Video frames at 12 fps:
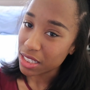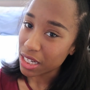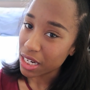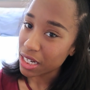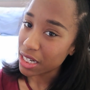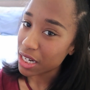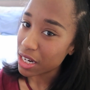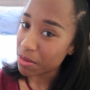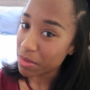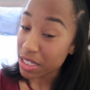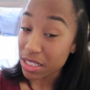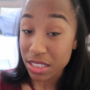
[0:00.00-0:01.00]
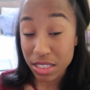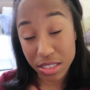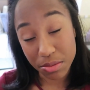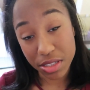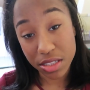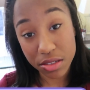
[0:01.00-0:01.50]
to like, comment, and
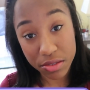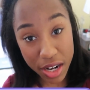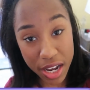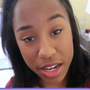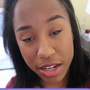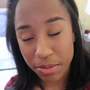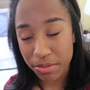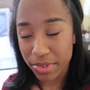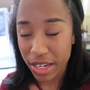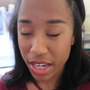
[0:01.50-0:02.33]
subscribe,